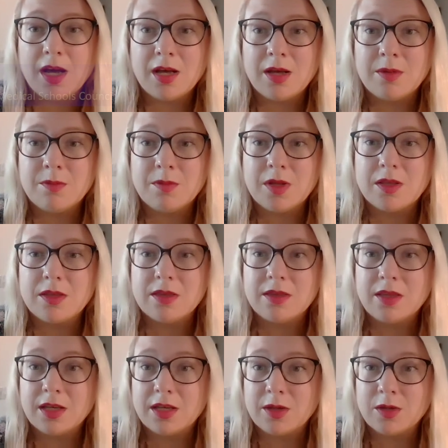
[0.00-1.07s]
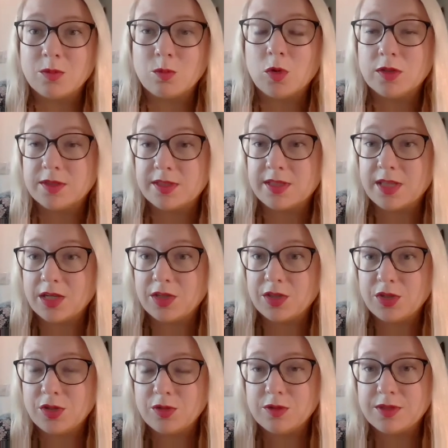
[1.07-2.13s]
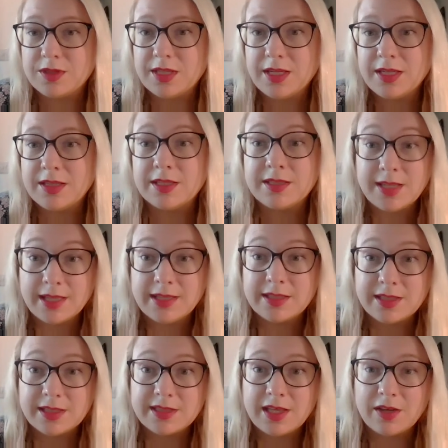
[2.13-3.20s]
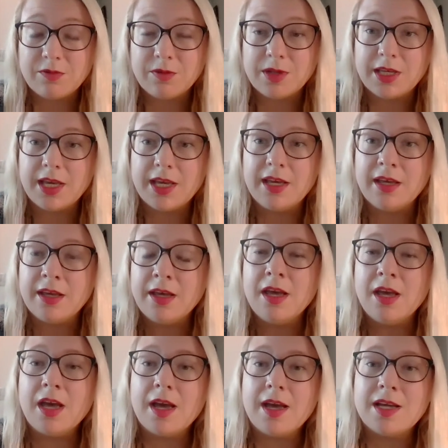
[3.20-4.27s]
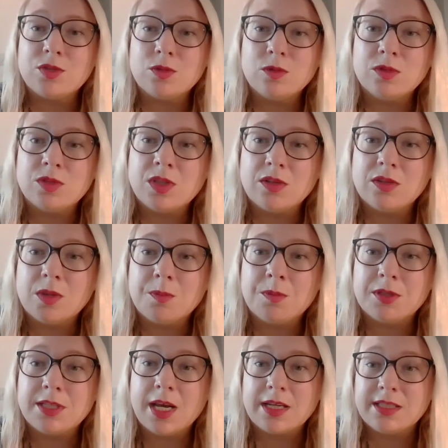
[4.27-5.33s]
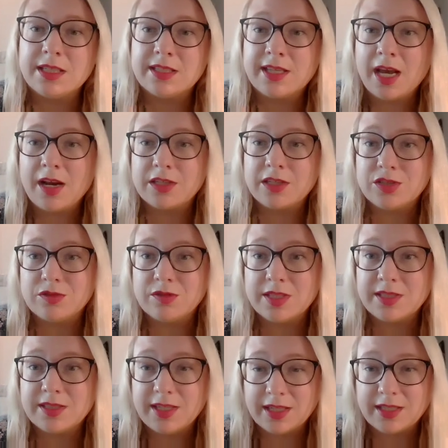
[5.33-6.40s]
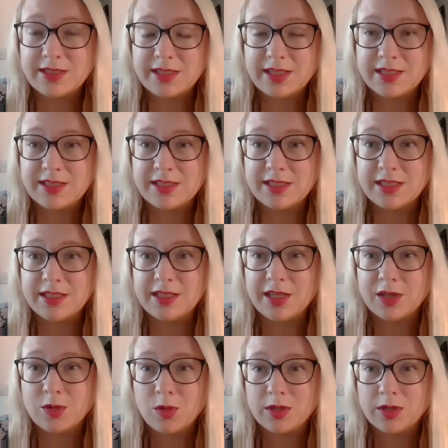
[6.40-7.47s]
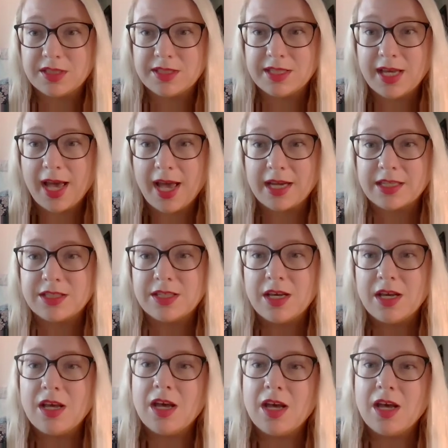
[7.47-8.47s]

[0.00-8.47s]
the ones that are used in the census every year, and also the protected characteristics listed in the Equality Act.